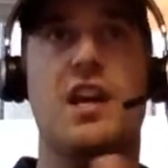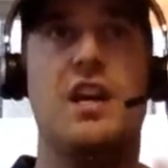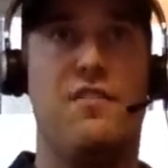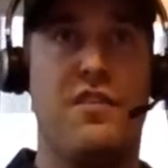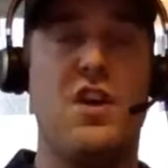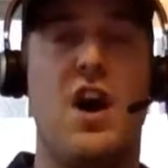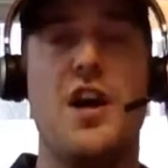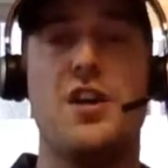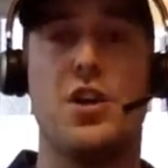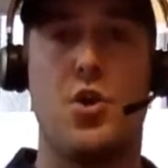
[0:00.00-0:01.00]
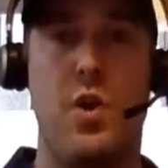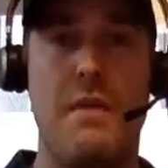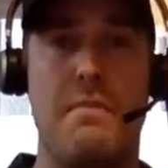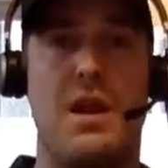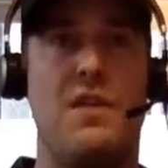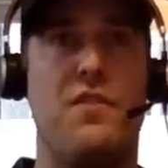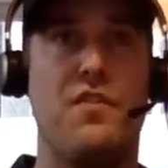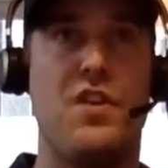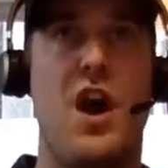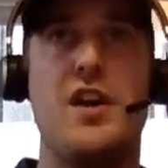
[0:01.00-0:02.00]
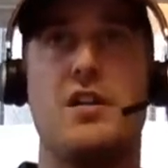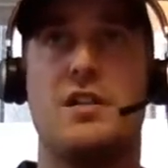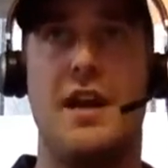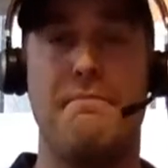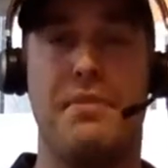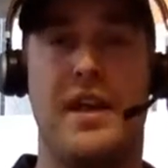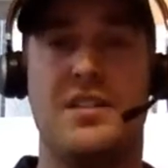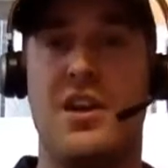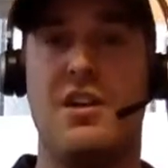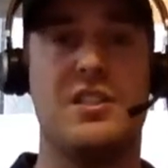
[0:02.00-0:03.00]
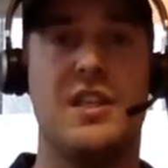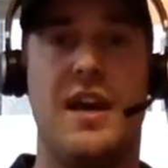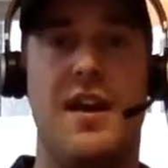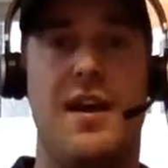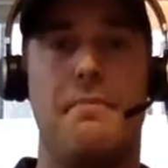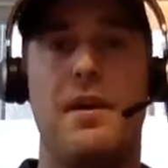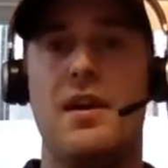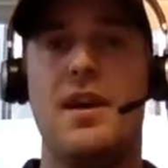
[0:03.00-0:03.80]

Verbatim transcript: if you've got your equipment, if you've got your templates all set up,